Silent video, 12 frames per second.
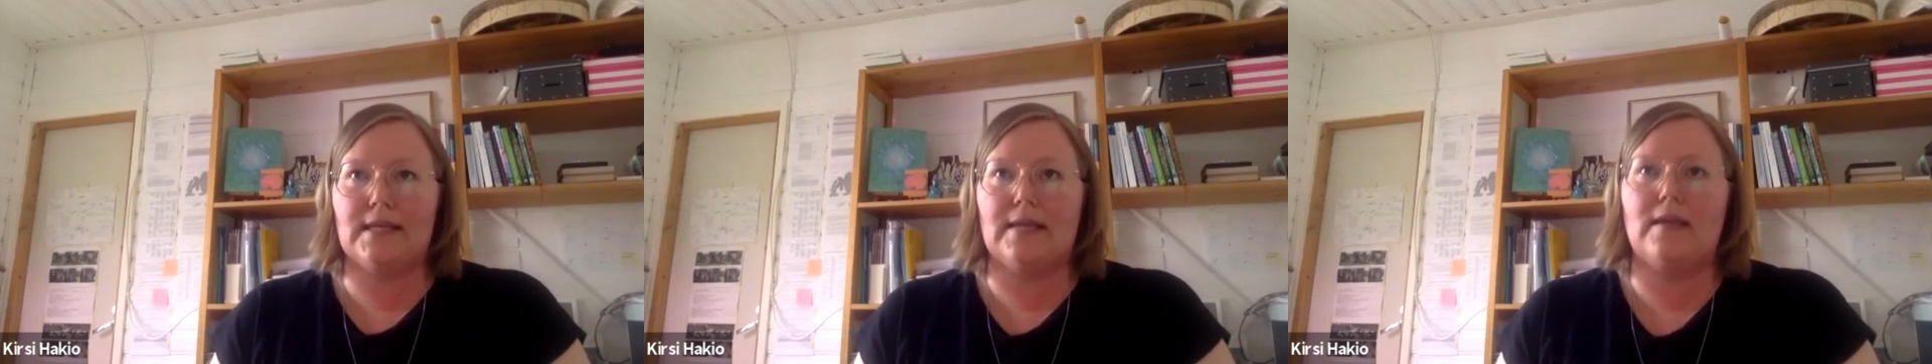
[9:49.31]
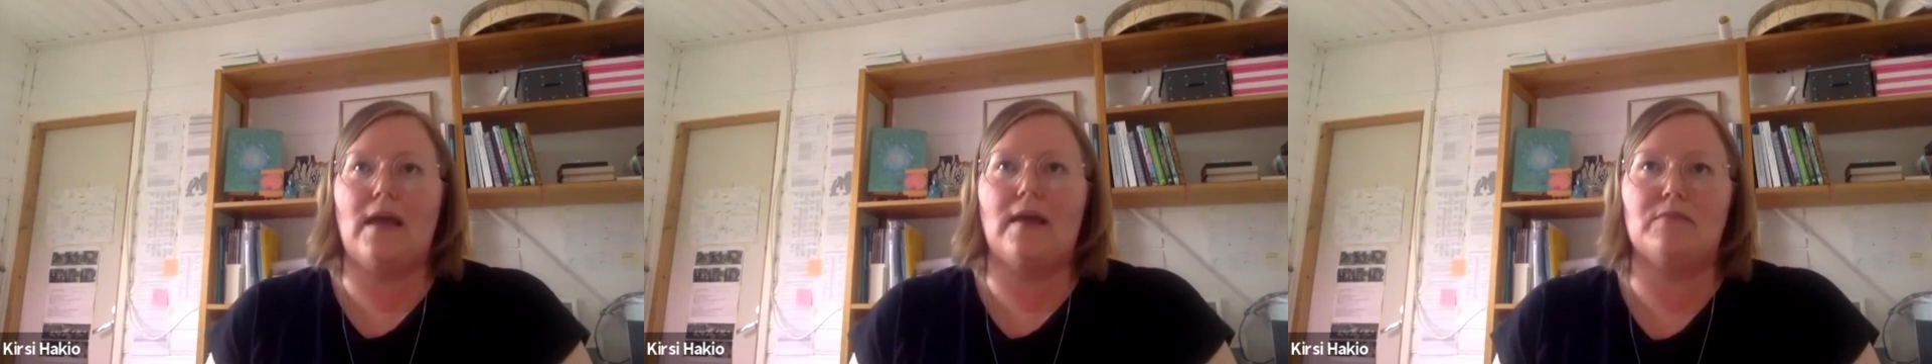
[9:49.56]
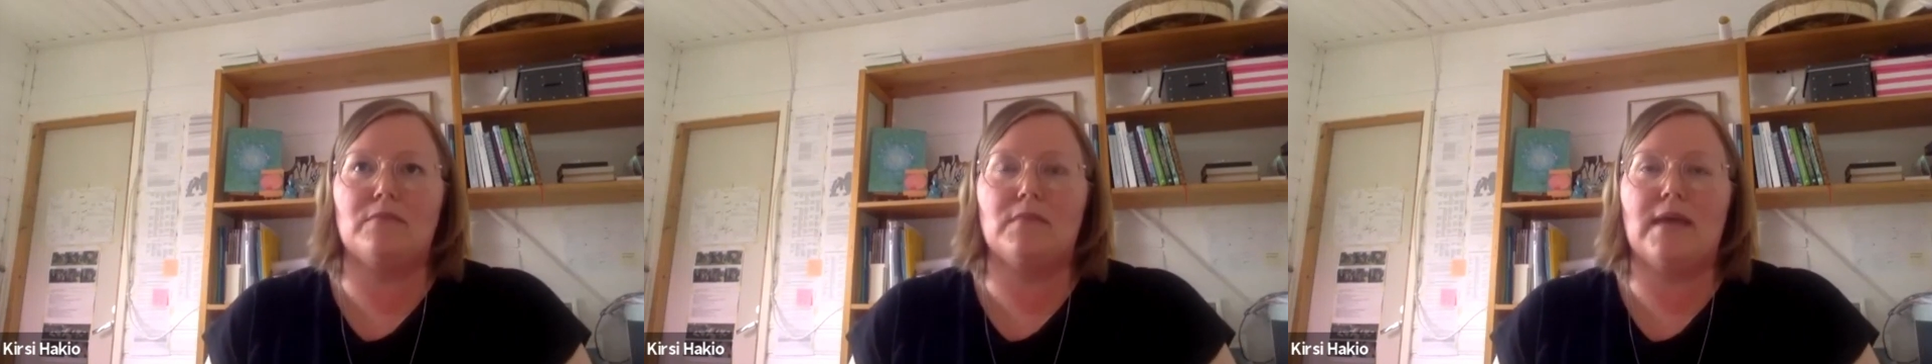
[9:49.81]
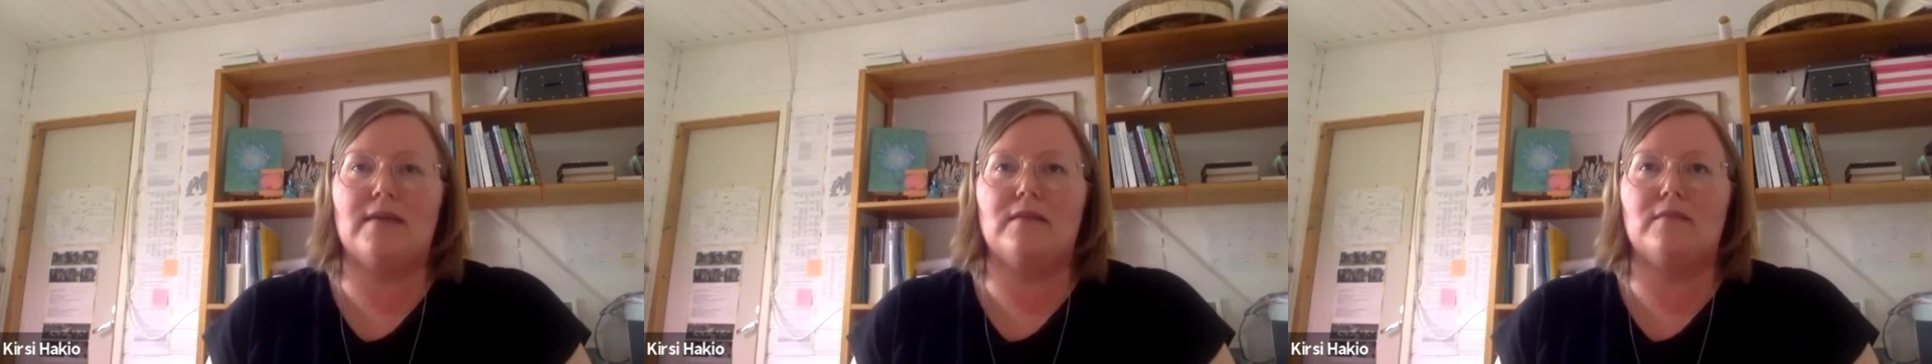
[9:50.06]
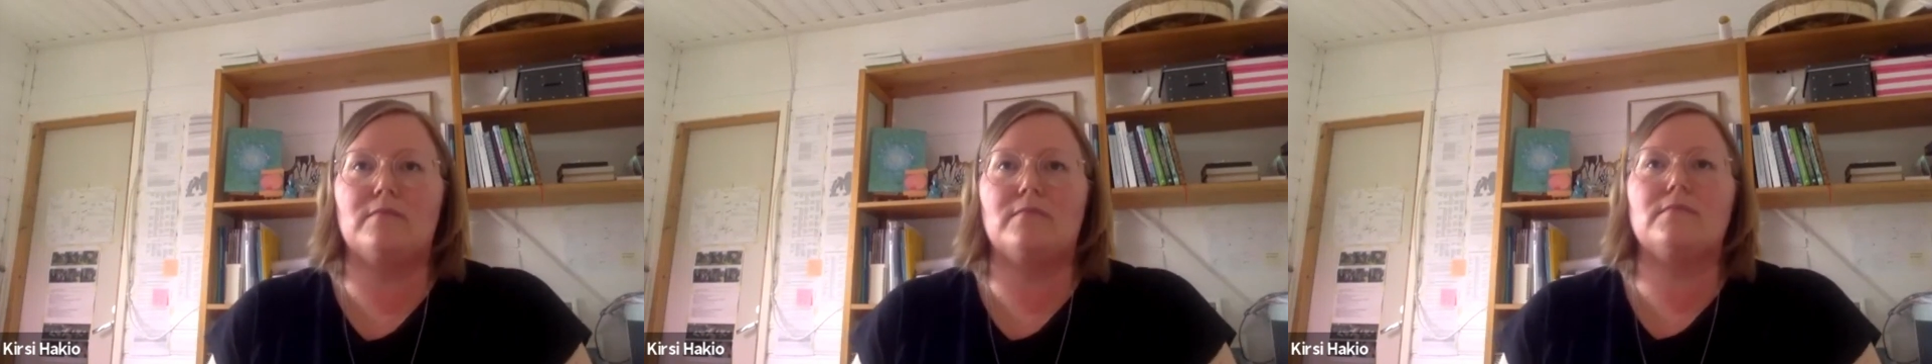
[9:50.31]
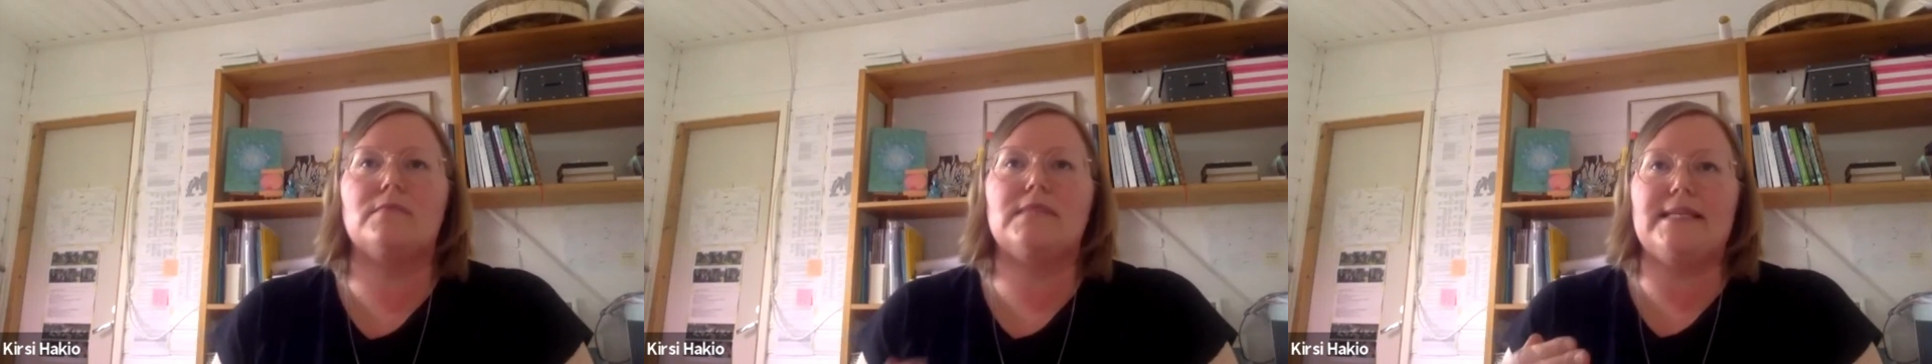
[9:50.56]
and
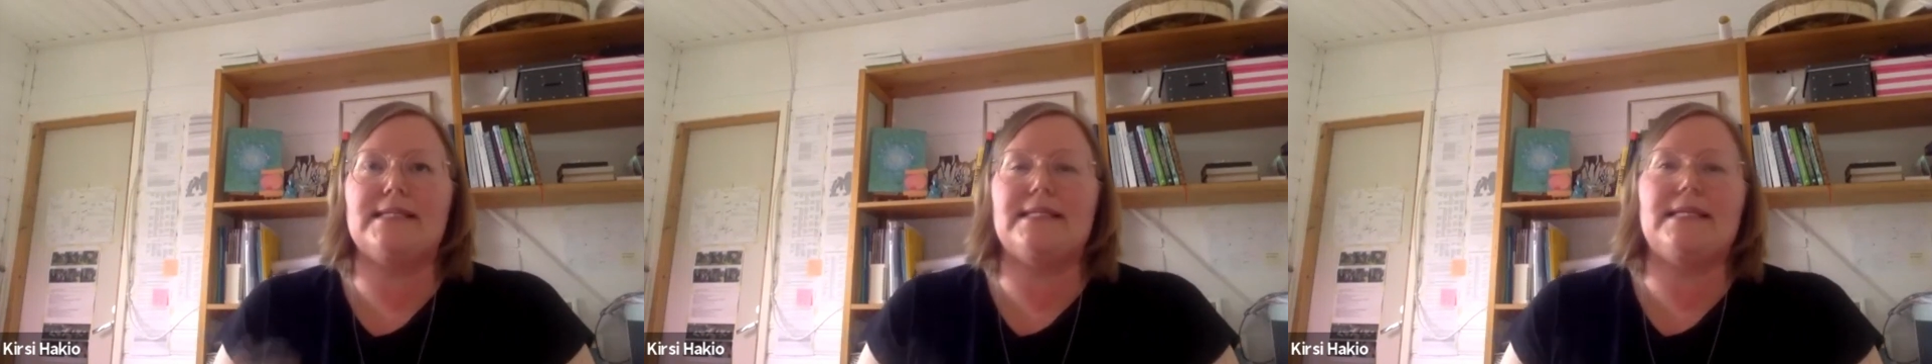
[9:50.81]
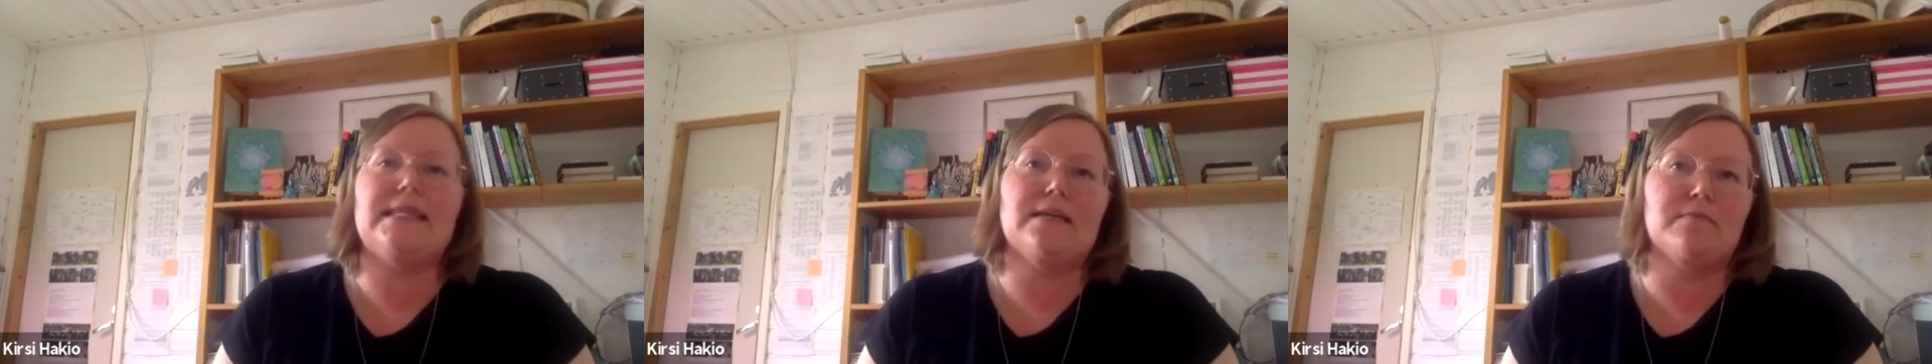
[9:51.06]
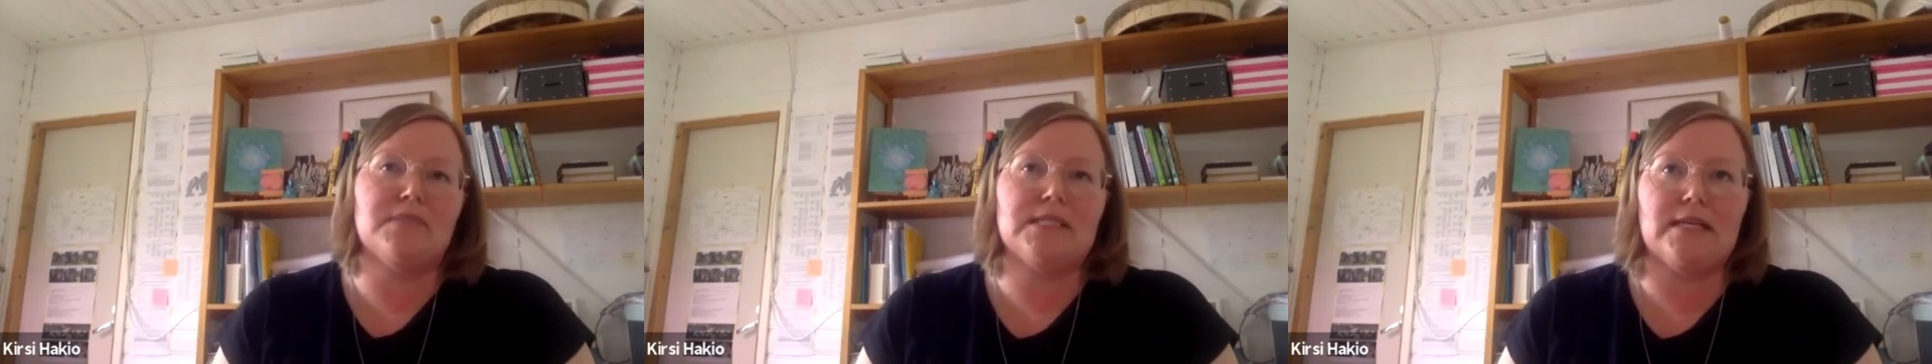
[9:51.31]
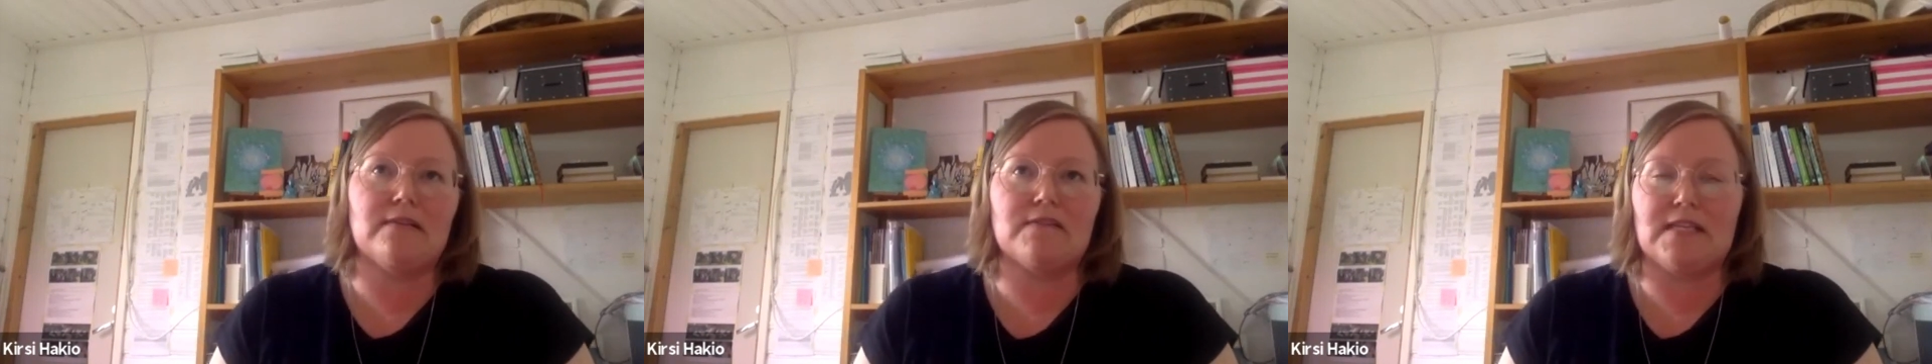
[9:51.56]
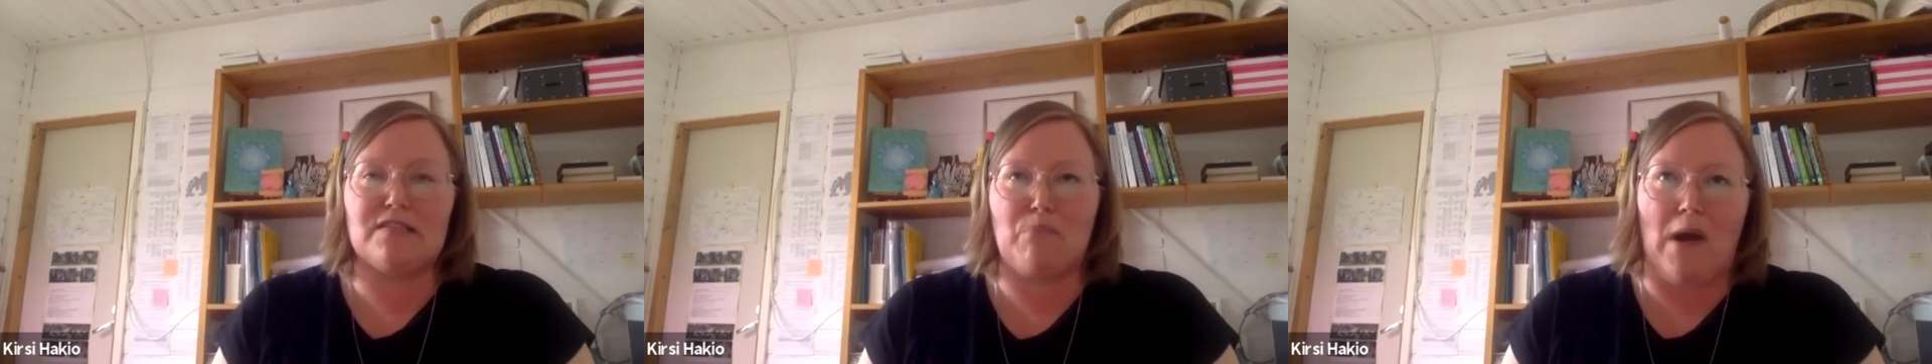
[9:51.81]
they see themselves as